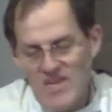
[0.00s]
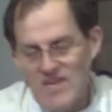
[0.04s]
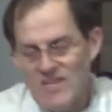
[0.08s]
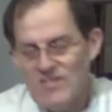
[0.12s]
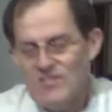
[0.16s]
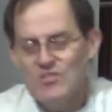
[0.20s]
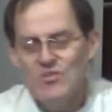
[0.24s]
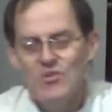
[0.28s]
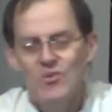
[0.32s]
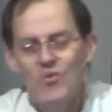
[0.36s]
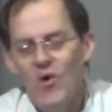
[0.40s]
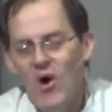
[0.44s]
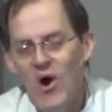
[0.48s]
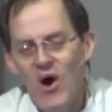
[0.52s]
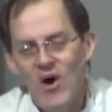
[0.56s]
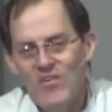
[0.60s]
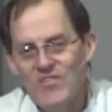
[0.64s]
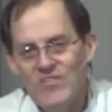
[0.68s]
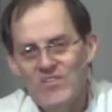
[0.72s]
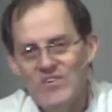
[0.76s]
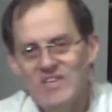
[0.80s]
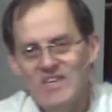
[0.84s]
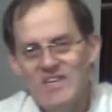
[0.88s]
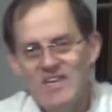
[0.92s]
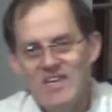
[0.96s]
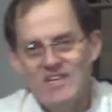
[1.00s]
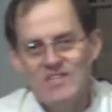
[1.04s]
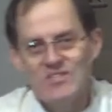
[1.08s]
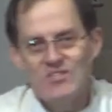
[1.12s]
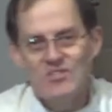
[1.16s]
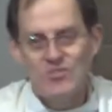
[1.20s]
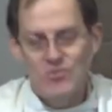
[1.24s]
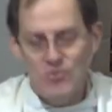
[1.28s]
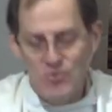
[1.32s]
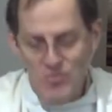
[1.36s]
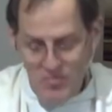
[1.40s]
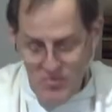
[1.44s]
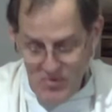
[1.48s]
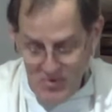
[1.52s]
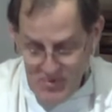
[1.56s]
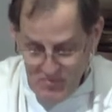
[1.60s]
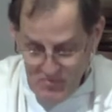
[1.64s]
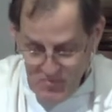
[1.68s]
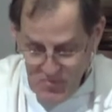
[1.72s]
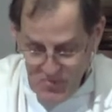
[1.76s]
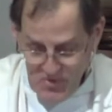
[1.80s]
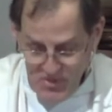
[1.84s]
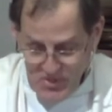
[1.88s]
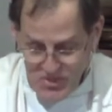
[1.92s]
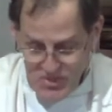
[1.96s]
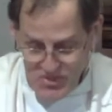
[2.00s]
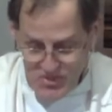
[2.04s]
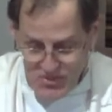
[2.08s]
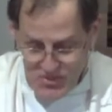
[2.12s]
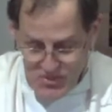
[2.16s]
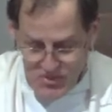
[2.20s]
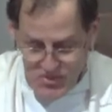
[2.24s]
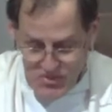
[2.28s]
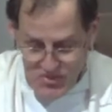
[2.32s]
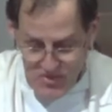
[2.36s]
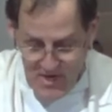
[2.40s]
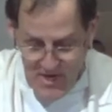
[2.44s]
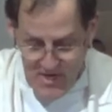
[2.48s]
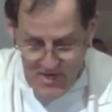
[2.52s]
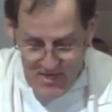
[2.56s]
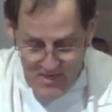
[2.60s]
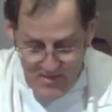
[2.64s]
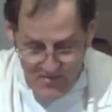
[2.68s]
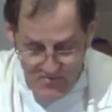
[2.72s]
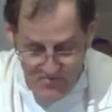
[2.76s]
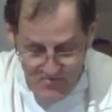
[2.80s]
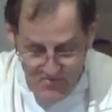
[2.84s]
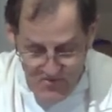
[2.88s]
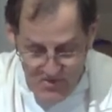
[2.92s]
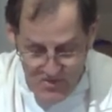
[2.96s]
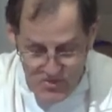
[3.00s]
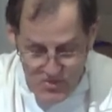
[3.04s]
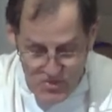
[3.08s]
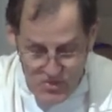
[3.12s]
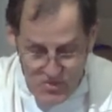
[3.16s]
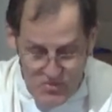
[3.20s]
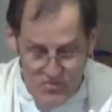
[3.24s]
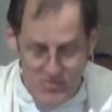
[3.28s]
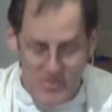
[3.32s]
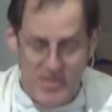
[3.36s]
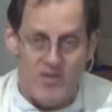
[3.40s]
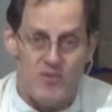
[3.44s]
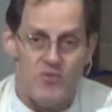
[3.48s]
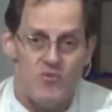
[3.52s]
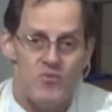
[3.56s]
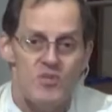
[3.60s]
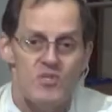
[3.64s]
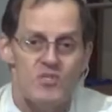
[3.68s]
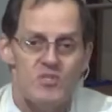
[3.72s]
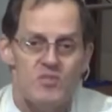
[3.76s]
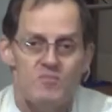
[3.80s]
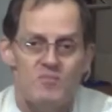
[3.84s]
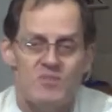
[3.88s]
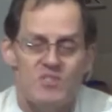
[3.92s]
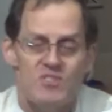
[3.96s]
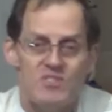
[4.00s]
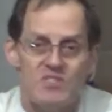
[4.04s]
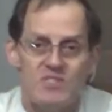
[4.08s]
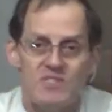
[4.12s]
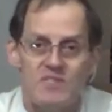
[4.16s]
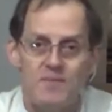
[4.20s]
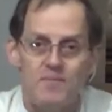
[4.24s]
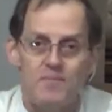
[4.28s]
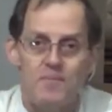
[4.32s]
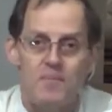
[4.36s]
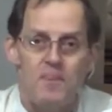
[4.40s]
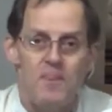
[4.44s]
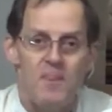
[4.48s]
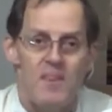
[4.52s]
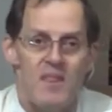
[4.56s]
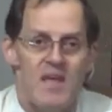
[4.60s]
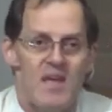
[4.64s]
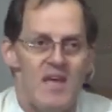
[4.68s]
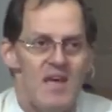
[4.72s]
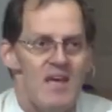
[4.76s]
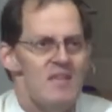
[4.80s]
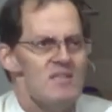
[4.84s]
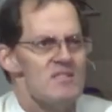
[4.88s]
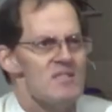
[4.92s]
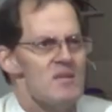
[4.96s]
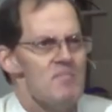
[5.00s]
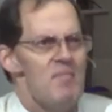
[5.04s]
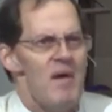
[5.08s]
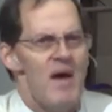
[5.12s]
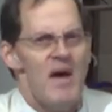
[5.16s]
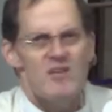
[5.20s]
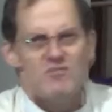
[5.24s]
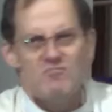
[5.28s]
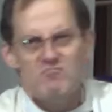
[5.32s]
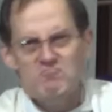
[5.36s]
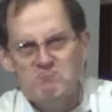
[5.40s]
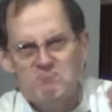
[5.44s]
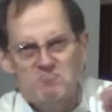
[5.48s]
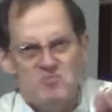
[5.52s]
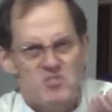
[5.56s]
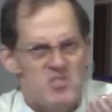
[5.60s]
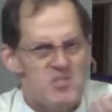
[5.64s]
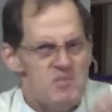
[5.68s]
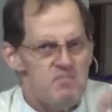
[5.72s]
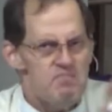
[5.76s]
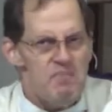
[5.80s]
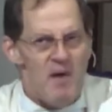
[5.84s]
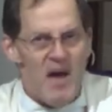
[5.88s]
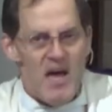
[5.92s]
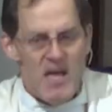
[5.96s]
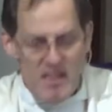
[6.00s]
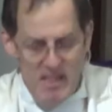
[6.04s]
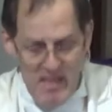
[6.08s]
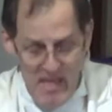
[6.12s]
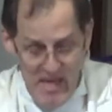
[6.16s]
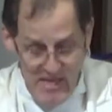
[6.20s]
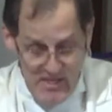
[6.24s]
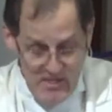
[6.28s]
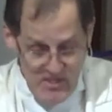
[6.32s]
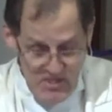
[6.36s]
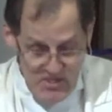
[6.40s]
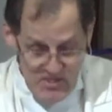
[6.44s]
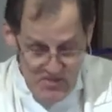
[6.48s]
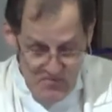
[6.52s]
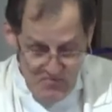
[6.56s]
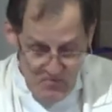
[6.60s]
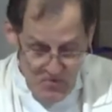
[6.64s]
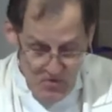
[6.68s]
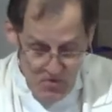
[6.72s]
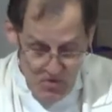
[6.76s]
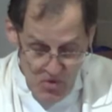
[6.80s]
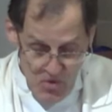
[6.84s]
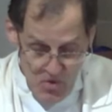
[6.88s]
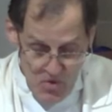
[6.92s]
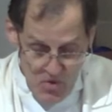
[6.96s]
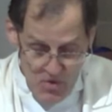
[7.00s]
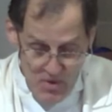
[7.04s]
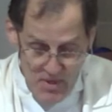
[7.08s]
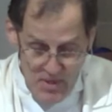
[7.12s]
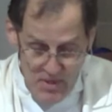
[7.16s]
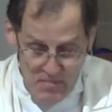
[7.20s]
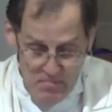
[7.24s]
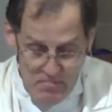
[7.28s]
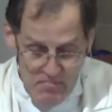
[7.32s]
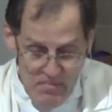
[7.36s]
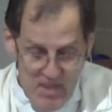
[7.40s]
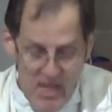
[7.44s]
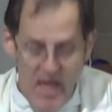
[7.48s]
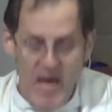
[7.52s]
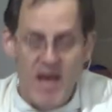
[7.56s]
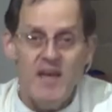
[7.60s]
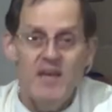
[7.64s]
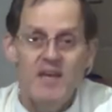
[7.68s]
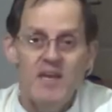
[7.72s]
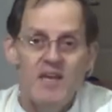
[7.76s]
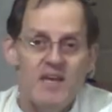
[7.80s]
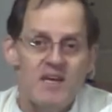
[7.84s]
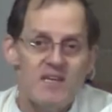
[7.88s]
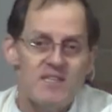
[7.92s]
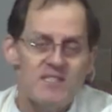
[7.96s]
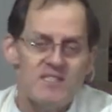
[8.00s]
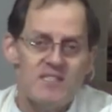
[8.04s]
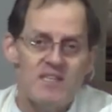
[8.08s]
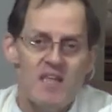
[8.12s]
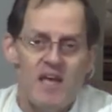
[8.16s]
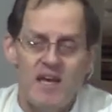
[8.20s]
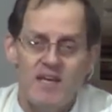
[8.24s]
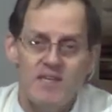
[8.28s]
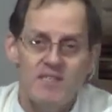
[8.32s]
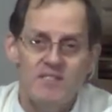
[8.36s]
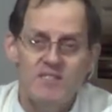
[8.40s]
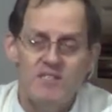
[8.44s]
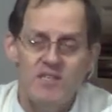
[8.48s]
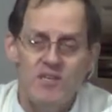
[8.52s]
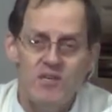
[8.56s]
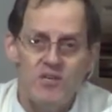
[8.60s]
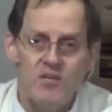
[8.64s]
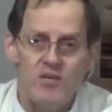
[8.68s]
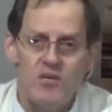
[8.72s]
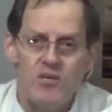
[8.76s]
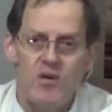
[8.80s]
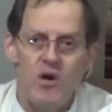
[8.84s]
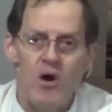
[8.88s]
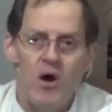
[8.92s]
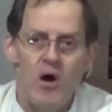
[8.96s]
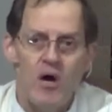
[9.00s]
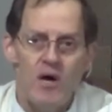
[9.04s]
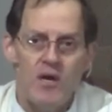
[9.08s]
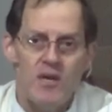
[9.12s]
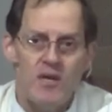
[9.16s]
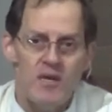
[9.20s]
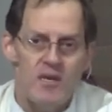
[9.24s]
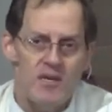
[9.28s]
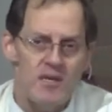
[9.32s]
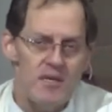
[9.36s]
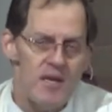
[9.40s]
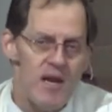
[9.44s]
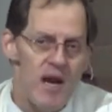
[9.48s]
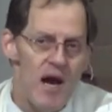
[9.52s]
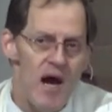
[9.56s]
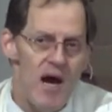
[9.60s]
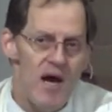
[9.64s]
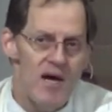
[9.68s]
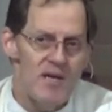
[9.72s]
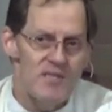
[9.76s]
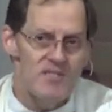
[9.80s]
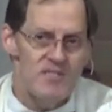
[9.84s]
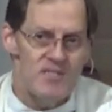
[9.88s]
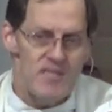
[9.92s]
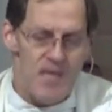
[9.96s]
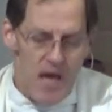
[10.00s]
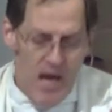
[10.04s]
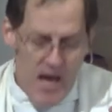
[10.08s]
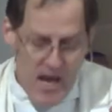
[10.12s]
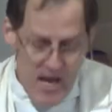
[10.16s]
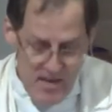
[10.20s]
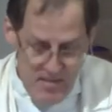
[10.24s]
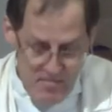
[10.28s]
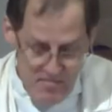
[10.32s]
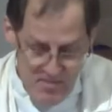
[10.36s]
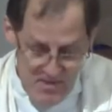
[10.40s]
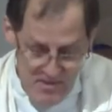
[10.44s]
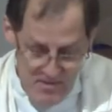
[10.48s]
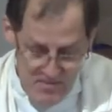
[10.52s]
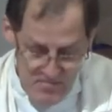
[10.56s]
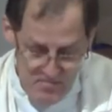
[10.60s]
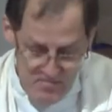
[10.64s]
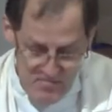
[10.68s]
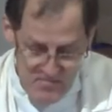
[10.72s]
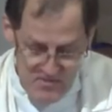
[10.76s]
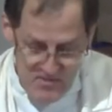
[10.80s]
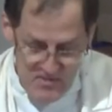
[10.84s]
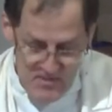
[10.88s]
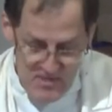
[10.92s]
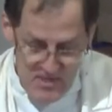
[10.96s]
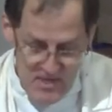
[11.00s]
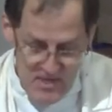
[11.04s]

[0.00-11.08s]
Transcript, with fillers: Too often, exuberant preachers try to convince you that Christmas is about spotlights of glory, blinding us like deer caught in God's high beams.